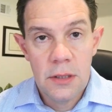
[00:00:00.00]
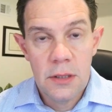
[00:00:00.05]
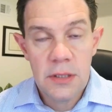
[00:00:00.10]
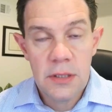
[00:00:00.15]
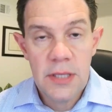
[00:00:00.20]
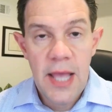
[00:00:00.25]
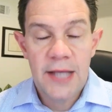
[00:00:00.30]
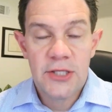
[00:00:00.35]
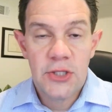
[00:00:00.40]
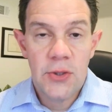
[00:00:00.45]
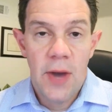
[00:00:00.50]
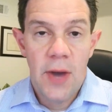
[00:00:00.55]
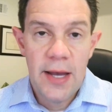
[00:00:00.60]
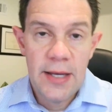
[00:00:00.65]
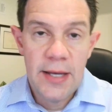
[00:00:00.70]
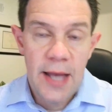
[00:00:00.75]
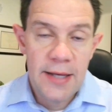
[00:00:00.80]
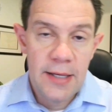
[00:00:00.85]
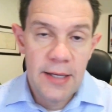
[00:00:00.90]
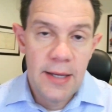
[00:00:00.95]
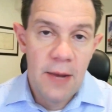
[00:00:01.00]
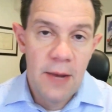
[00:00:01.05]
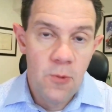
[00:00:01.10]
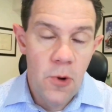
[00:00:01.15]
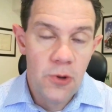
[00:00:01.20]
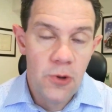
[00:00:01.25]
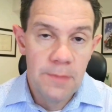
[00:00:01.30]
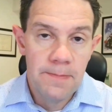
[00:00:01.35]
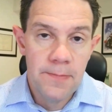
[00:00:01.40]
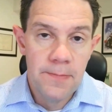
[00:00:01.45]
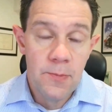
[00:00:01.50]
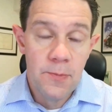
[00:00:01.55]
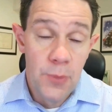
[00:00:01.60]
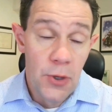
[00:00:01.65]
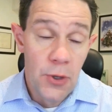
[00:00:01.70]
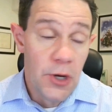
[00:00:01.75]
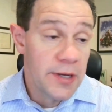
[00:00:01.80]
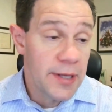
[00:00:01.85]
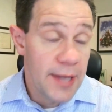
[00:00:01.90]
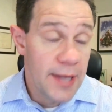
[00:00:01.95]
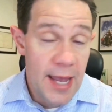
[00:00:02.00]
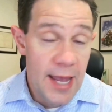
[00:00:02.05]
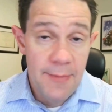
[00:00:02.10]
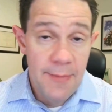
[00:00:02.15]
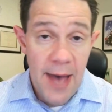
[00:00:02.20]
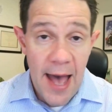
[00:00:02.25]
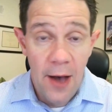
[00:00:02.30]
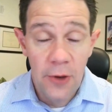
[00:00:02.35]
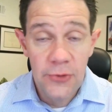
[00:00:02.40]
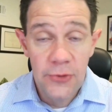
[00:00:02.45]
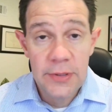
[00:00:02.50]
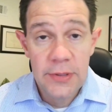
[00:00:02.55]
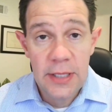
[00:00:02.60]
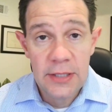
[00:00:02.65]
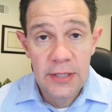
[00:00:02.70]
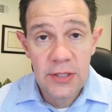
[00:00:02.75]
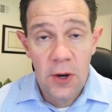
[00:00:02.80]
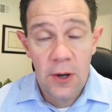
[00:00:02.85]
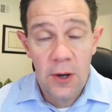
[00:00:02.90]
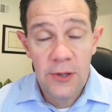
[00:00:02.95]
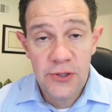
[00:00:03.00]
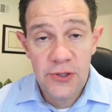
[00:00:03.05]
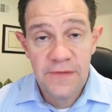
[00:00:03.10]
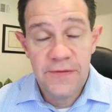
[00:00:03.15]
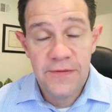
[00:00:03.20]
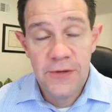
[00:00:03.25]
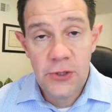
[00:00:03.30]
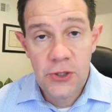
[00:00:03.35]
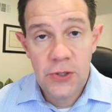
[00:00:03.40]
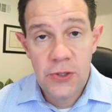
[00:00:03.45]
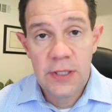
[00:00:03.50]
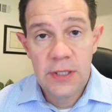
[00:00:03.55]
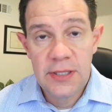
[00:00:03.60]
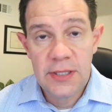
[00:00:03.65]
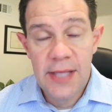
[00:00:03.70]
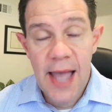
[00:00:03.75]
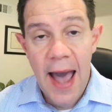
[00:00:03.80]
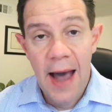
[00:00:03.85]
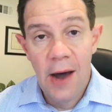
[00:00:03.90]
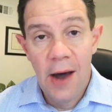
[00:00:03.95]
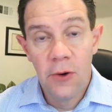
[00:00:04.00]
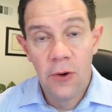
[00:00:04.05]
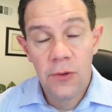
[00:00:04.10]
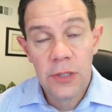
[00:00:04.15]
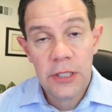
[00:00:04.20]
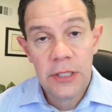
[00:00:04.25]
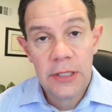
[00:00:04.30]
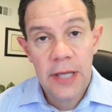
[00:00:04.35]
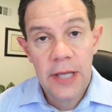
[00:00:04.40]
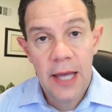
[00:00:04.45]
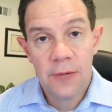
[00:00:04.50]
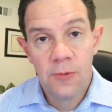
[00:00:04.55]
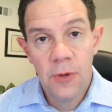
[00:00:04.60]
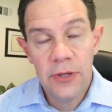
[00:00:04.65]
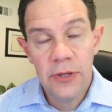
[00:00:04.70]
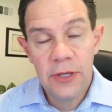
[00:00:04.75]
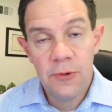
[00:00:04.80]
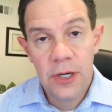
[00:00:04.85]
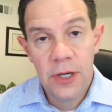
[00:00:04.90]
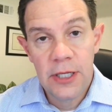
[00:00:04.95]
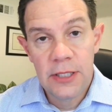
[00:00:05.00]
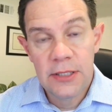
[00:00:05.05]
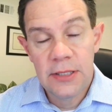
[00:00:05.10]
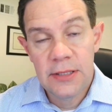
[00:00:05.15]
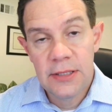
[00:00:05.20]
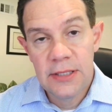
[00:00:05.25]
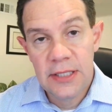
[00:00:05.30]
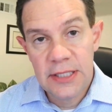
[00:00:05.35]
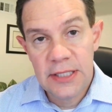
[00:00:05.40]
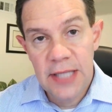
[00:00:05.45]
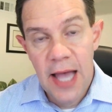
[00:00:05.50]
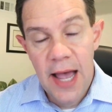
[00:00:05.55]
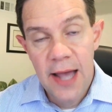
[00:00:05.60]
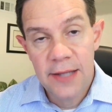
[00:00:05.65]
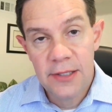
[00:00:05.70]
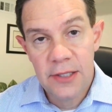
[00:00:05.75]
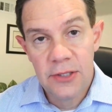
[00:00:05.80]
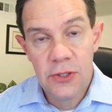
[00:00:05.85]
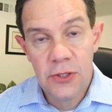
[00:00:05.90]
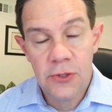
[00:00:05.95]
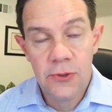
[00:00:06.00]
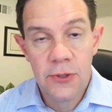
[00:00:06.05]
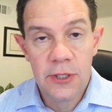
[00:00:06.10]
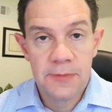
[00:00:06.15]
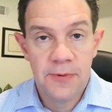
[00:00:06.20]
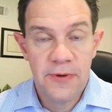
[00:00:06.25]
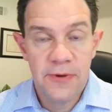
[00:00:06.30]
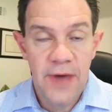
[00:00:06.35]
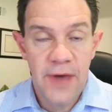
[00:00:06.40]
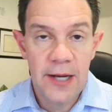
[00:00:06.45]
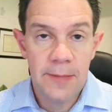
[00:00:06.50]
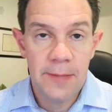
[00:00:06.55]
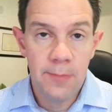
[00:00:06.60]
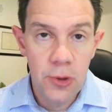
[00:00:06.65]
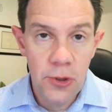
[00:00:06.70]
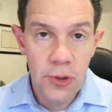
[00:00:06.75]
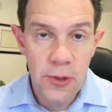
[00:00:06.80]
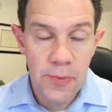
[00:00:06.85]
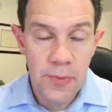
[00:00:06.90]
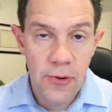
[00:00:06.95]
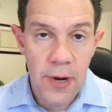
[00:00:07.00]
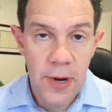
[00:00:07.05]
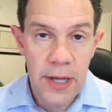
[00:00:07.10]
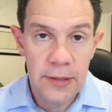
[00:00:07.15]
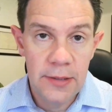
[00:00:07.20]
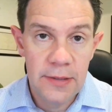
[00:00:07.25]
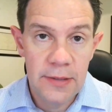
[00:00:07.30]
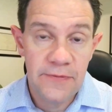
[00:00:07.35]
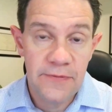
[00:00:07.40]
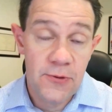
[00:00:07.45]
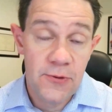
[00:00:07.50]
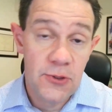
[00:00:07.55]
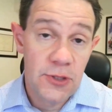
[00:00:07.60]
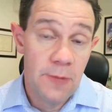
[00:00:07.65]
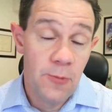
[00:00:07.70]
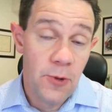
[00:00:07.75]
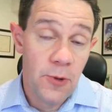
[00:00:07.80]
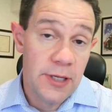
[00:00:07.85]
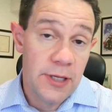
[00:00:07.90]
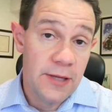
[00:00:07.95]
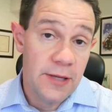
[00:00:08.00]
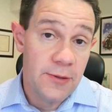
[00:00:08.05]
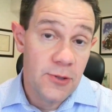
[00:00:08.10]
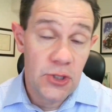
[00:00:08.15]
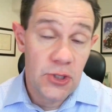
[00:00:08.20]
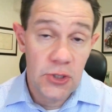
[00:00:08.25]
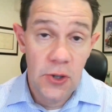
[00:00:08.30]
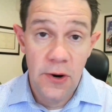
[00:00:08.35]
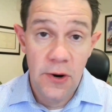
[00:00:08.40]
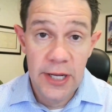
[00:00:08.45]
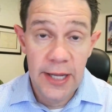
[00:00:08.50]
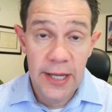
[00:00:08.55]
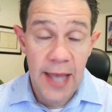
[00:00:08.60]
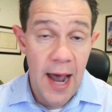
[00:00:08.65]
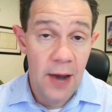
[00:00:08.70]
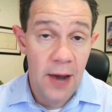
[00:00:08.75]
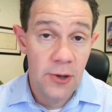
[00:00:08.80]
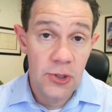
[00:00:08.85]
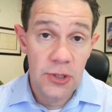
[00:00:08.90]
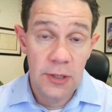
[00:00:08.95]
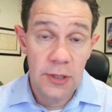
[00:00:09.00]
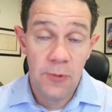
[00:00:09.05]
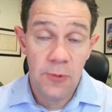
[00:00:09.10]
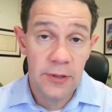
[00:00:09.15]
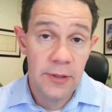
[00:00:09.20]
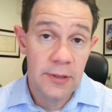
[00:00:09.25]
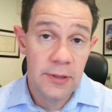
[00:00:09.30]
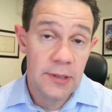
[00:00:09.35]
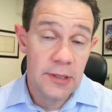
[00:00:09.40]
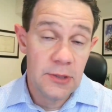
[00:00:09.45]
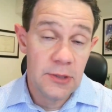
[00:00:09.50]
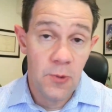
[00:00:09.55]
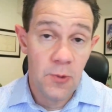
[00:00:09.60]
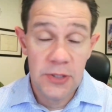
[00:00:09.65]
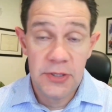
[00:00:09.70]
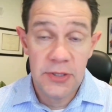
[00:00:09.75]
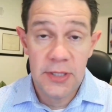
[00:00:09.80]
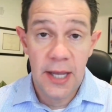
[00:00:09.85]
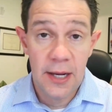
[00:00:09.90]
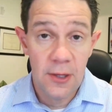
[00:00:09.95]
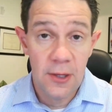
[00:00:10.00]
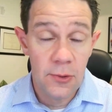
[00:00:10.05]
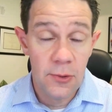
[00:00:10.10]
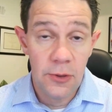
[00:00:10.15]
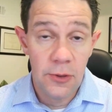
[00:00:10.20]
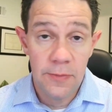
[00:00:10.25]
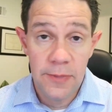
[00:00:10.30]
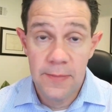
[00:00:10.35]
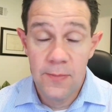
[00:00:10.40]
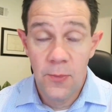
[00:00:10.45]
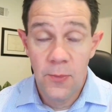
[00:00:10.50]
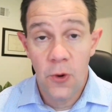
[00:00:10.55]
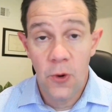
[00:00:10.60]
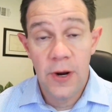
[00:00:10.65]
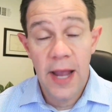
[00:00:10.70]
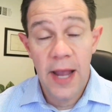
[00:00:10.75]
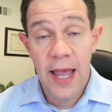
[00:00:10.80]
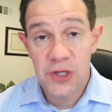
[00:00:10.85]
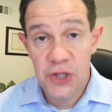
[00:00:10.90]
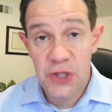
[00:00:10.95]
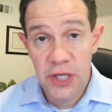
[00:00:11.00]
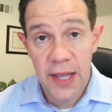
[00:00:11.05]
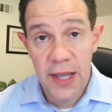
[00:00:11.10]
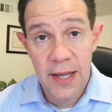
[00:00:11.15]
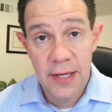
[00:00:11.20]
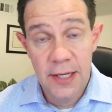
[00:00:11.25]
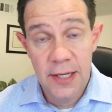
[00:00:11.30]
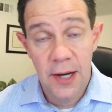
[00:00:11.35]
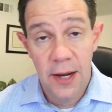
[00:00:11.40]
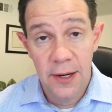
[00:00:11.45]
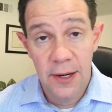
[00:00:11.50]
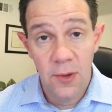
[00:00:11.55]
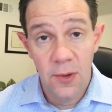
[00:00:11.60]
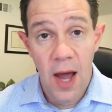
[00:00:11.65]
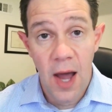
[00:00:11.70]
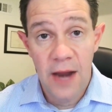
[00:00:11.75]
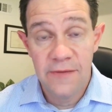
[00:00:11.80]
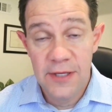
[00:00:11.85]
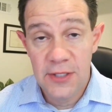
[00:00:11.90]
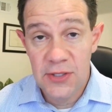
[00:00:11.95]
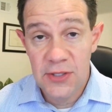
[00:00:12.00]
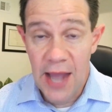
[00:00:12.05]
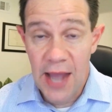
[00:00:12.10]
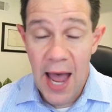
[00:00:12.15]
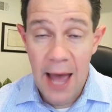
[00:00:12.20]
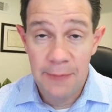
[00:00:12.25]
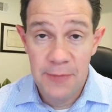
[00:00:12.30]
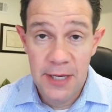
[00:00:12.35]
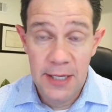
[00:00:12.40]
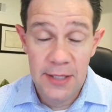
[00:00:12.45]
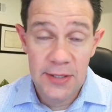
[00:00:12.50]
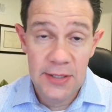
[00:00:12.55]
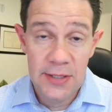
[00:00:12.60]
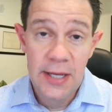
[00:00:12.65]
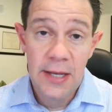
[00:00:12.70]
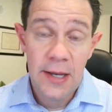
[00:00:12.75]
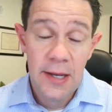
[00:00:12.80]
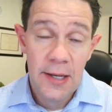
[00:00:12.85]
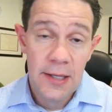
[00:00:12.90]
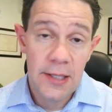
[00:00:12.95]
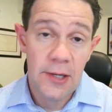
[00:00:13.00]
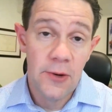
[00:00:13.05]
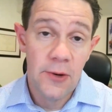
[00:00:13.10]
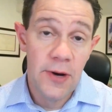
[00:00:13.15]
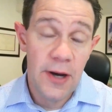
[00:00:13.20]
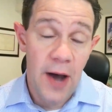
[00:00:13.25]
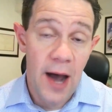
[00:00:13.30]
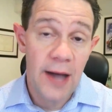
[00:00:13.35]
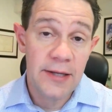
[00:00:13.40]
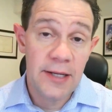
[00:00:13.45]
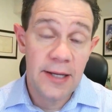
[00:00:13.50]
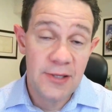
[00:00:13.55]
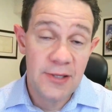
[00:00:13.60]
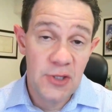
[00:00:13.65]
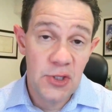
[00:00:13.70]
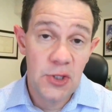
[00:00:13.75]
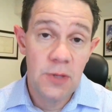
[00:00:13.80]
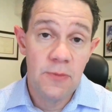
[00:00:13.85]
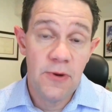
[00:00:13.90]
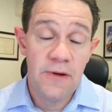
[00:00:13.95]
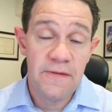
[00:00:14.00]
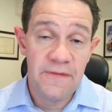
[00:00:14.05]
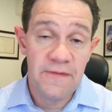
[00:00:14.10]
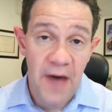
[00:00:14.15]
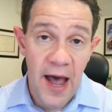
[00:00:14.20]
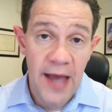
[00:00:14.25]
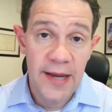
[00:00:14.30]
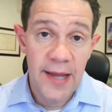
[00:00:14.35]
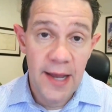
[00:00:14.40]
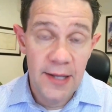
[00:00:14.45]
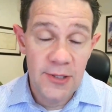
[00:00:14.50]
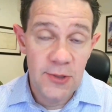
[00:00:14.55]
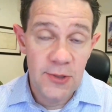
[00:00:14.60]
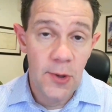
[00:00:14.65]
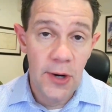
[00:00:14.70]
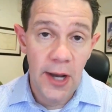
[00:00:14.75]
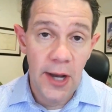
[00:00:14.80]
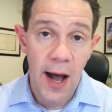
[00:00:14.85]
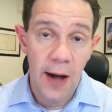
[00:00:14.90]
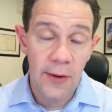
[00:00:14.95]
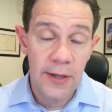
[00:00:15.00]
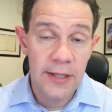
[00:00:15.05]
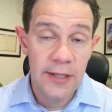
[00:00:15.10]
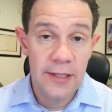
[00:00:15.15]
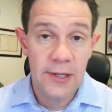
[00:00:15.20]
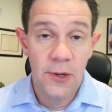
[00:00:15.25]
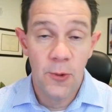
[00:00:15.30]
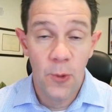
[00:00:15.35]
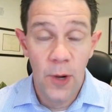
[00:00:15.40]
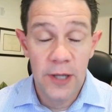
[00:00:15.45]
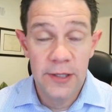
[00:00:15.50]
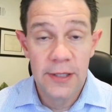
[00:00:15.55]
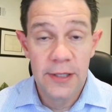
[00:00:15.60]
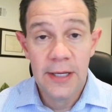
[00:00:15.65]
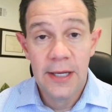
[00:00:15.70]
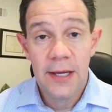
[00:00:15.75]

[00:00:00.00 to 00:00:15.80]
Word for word: Yeah, so I, I wrote a book, came out. It's called Your Future Is Now. And really, what it's designed to do is provide a blueprint for someone either starting out or someone that just wants to get a little bit more educated on a lot of these topics you know, on consumer finance, we'll call it, you know, what